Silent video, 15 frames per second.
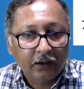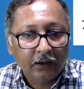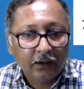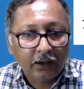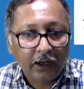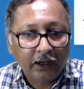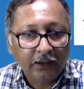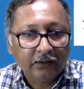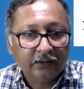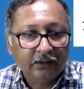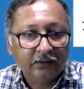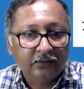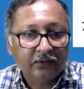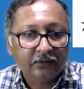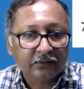And this
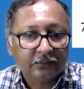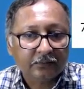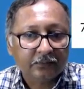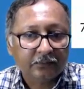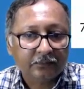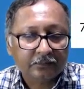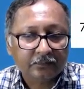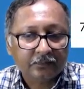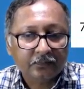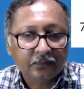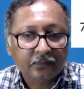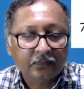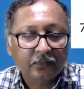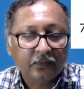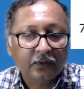is,
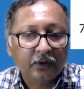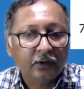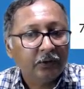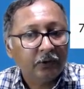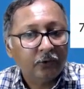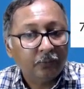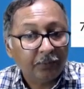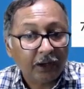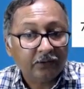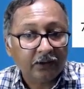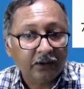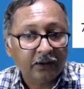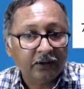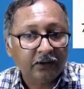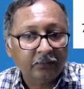you need to pass an
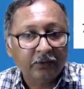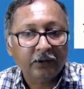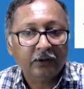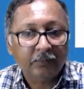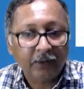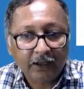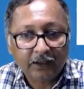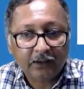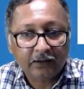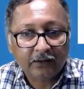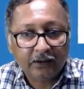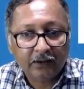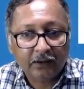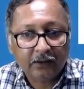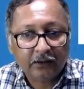entry because bank has
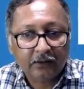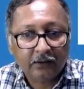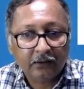entered,